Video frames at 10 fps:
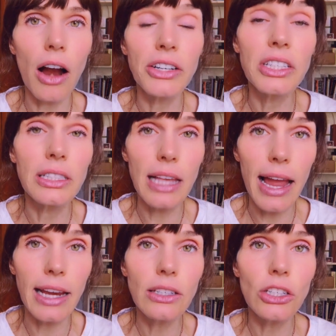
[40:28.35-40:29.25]
are
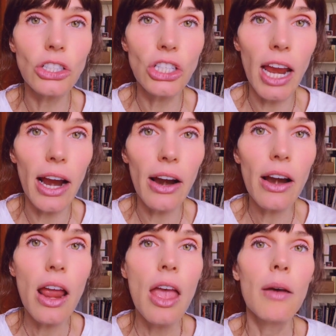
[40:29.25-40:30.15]
designed to
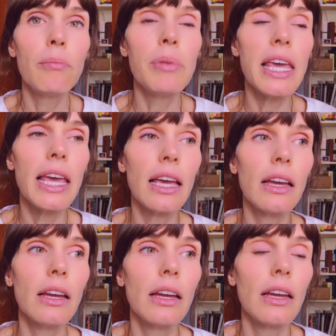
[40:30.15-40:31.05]
share,
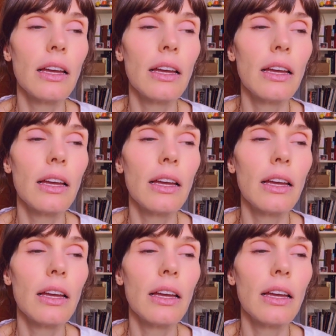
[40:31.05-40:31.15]
being